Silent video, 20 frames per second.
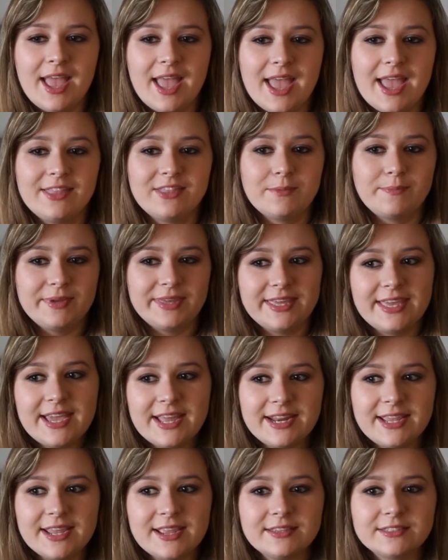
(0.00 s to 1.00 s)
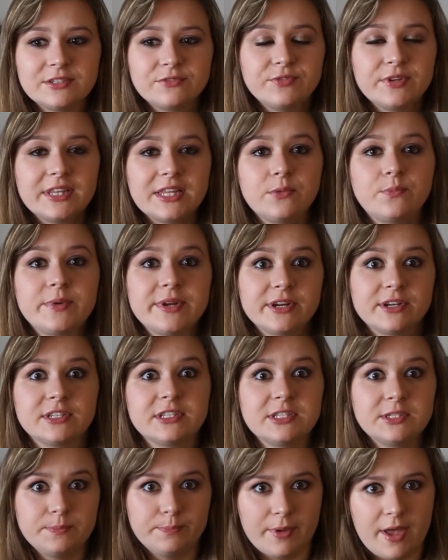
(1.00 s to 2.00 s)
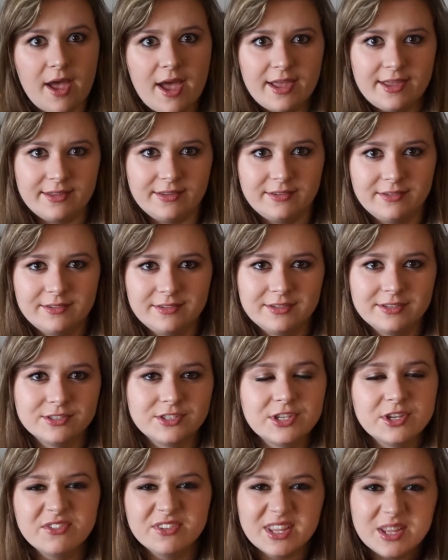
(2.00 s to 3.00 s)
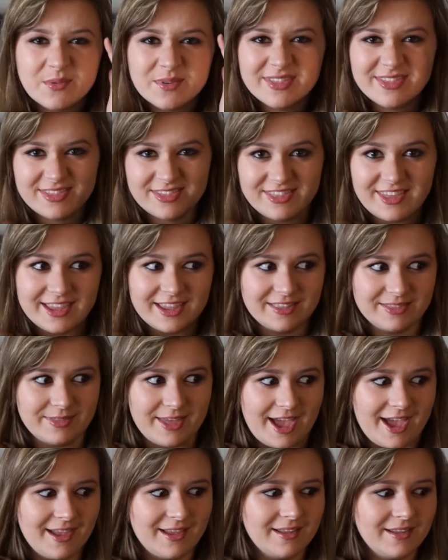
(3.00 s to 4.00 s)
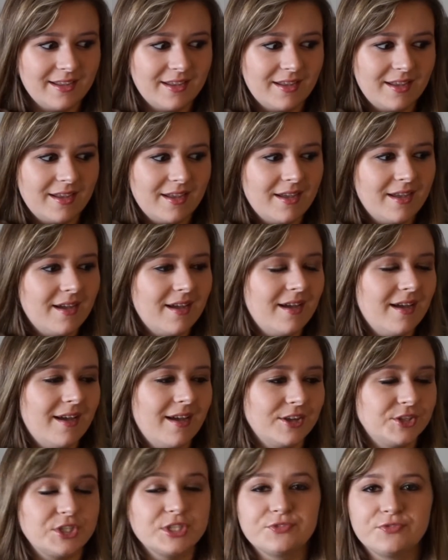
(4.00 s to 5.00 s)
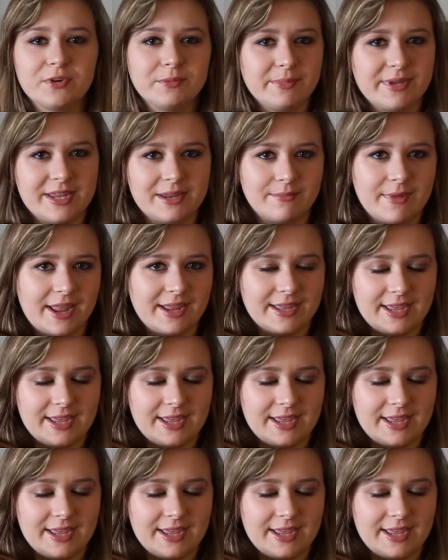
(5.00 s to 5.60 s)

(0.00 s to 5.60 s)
And the beginning is a really weird spot. So you really wouldn't think that. Just for me in my